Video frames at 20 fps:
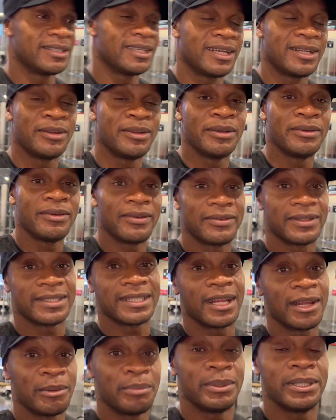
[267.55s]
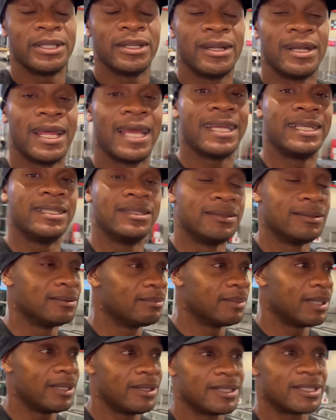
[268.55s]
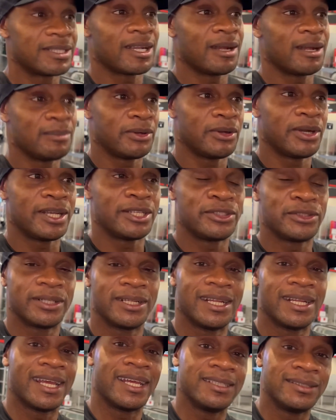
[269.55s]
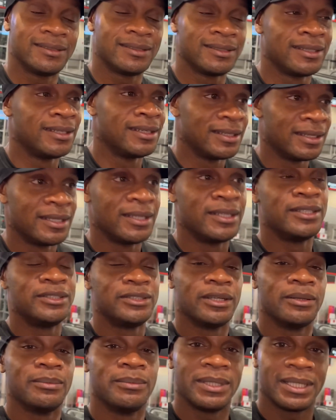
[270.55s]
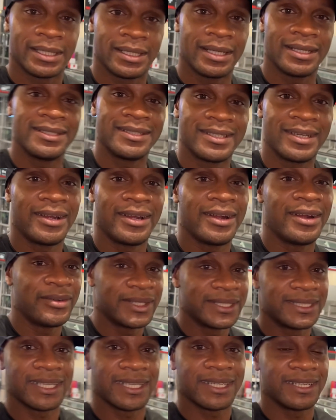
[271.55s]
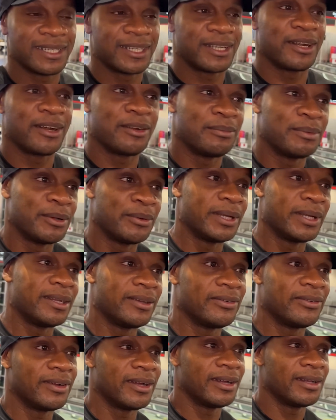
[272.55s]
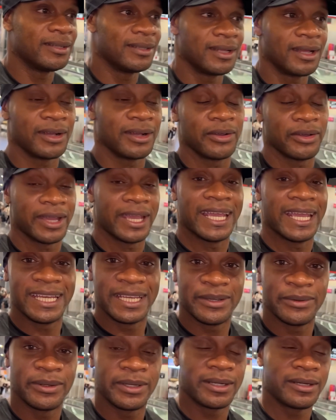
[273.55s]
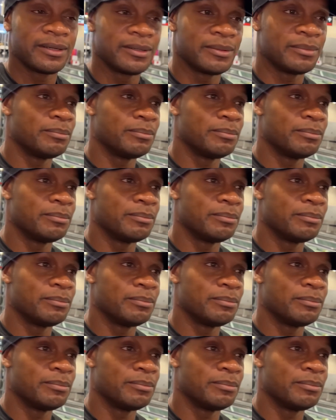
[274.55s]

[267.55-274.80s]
I don't even have to stand up in the line. I just carry me right through the line. Jamaicans are always taking care of me whenever I go anywhere.